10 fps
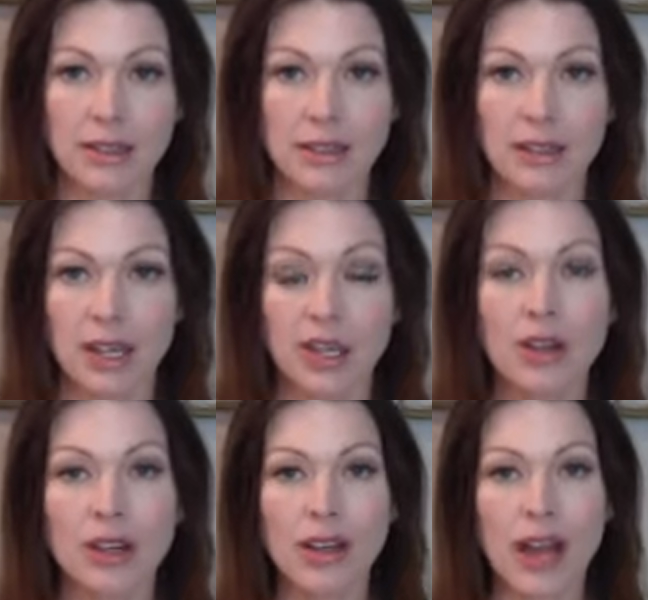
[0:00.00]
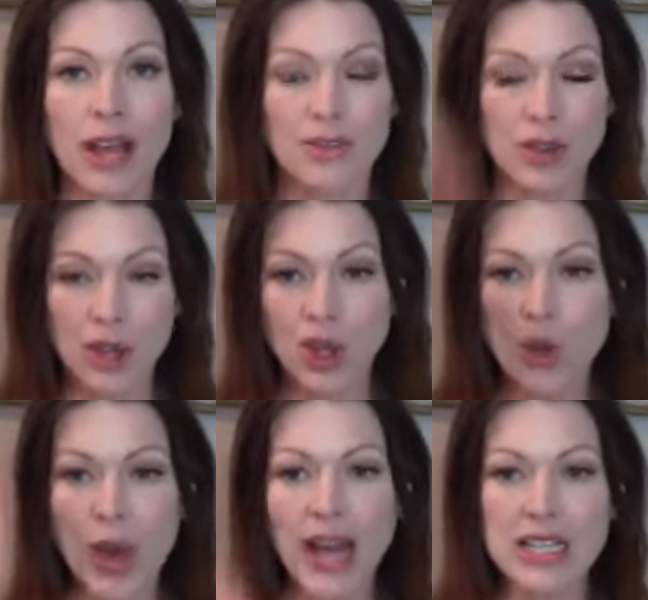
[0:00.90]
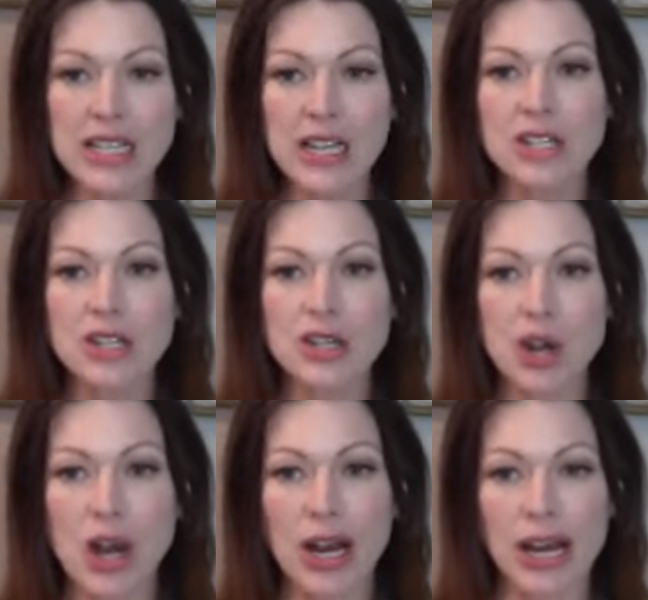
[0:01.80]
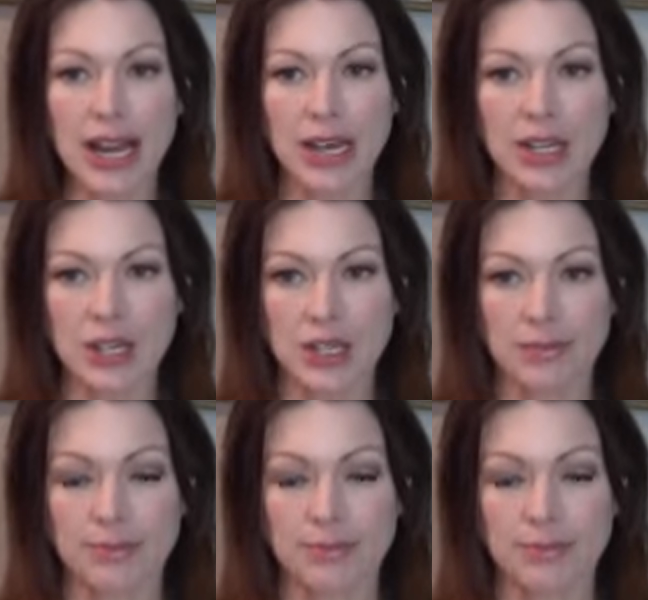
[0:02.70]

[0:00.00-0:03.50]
in your life, you had such a strong connection